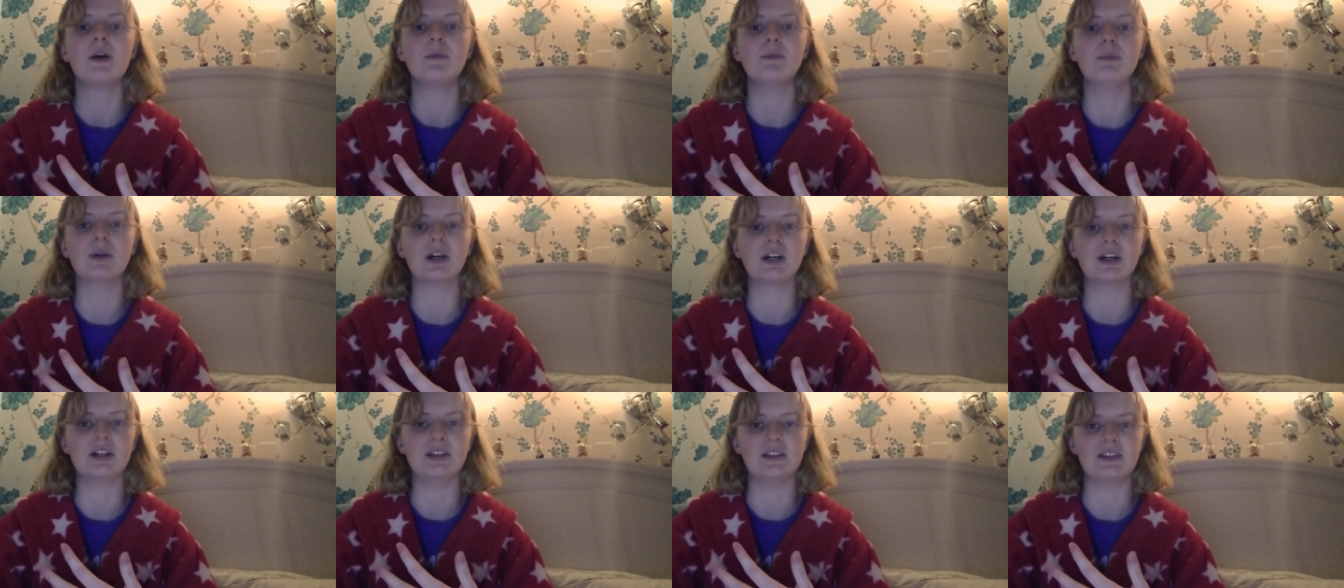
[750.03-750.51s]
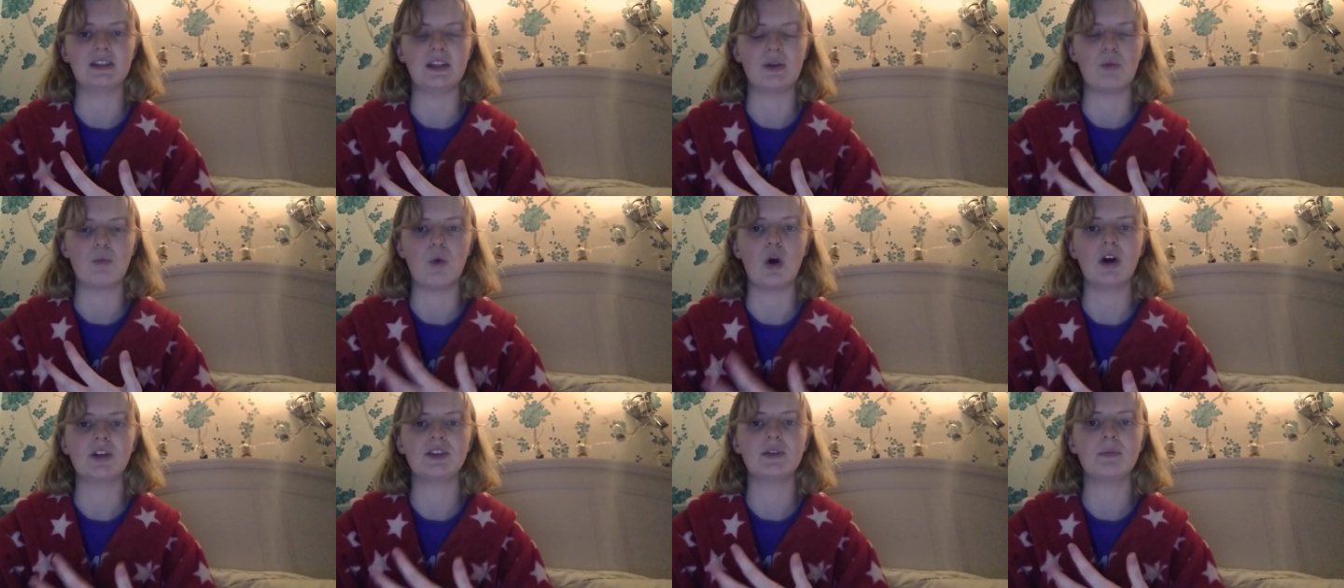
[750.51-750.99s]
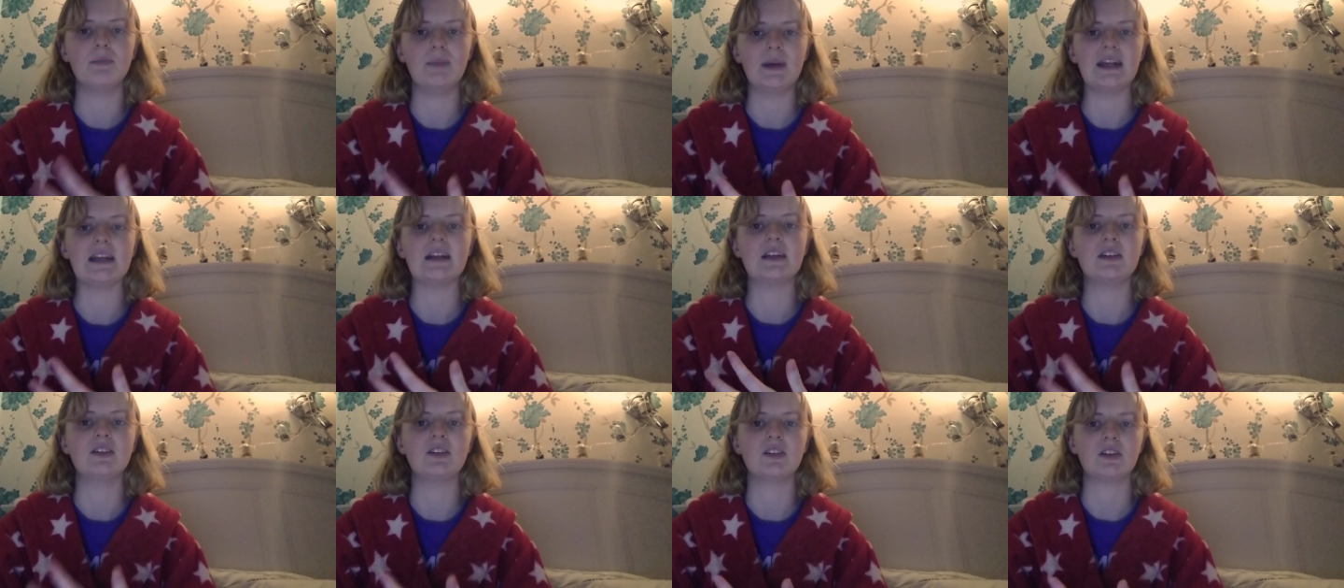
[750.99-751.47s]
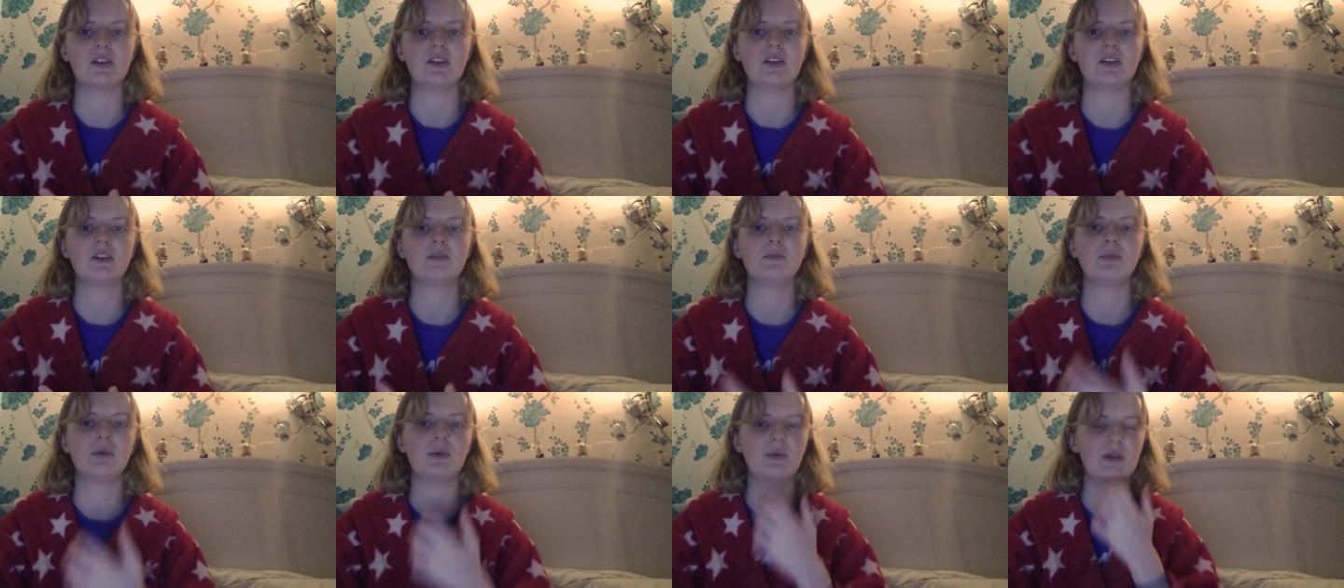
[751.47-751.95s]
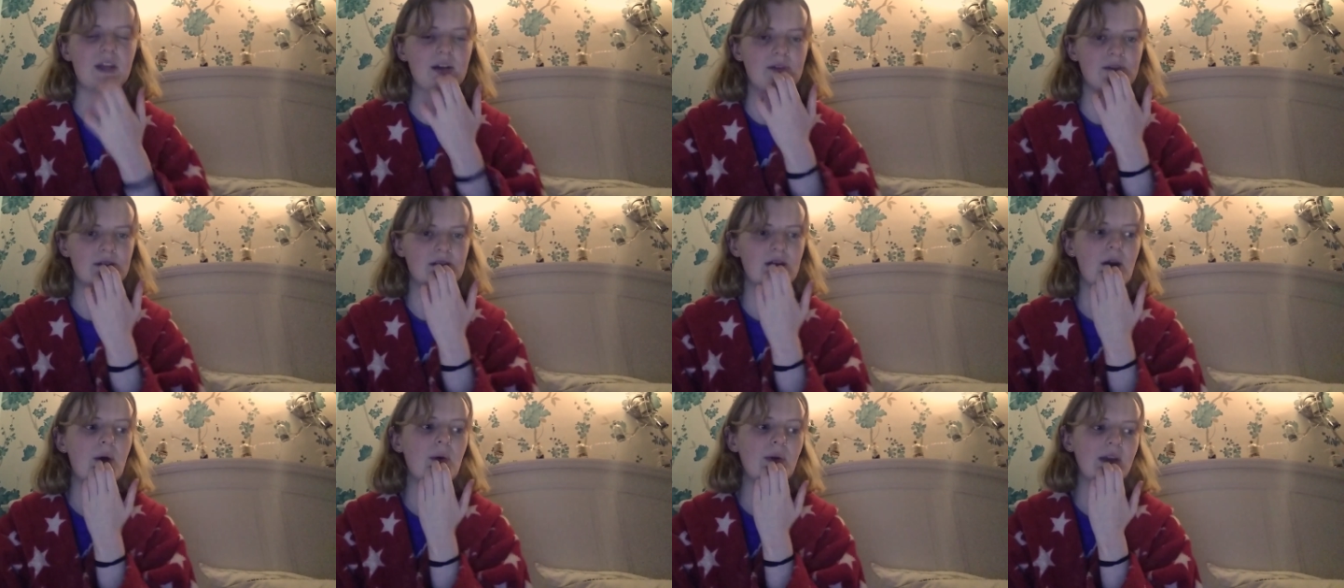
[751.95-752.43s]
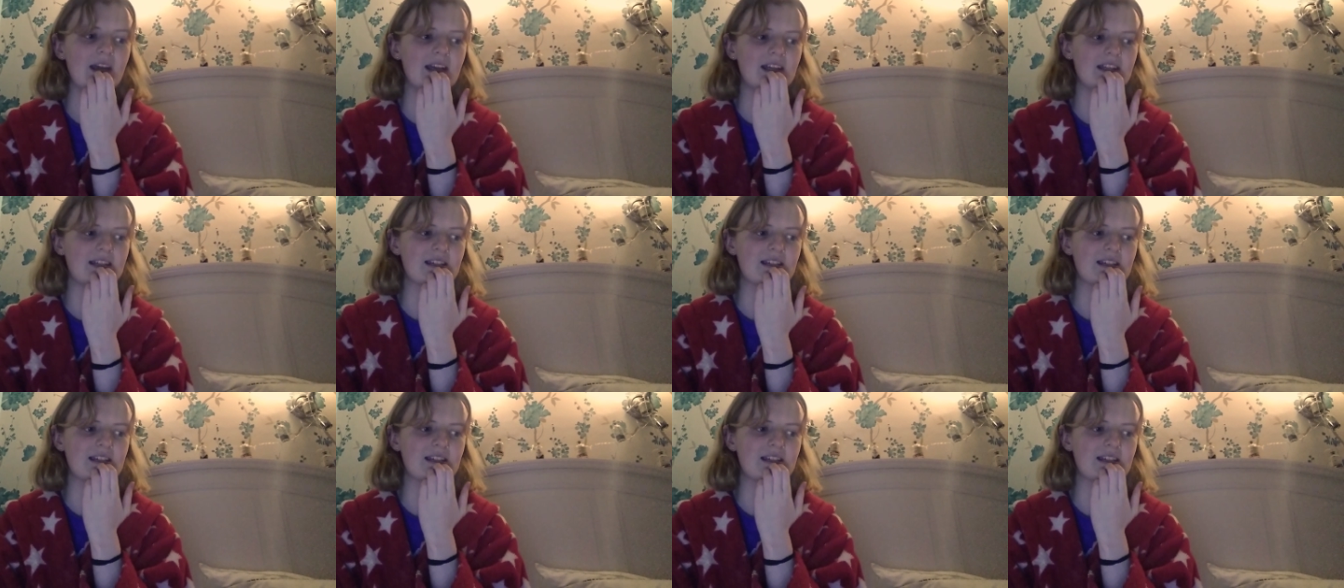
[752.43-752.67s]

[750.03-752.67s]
because it was a big concern, but when I was going